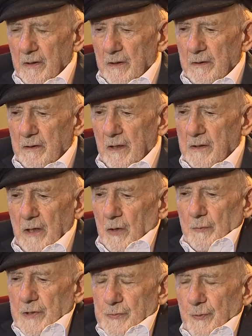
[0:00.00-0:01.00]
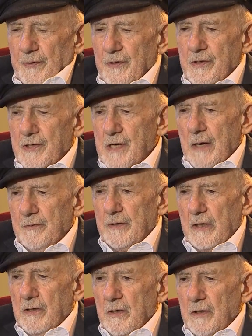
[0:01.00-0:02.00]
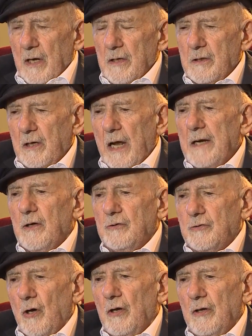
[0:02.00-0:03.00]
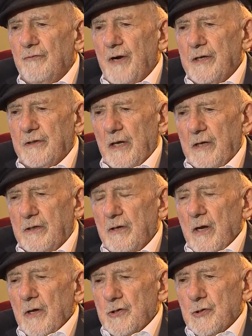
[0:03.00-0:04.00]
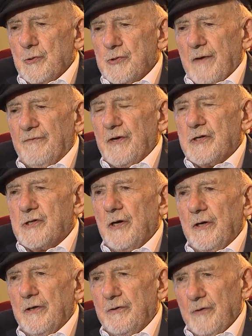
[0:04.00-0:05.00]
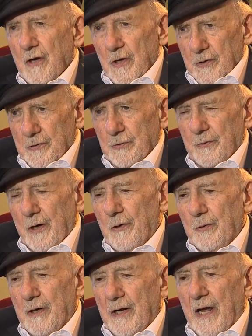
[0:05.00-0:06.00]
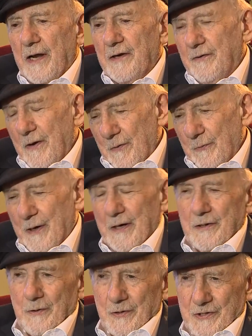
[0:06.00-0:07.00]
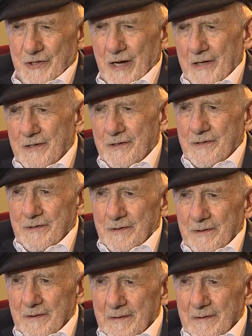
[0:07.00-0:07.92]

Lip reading: They always wanted us out. They cannot tolerate that Jews have returned to the Holy Land where it all started.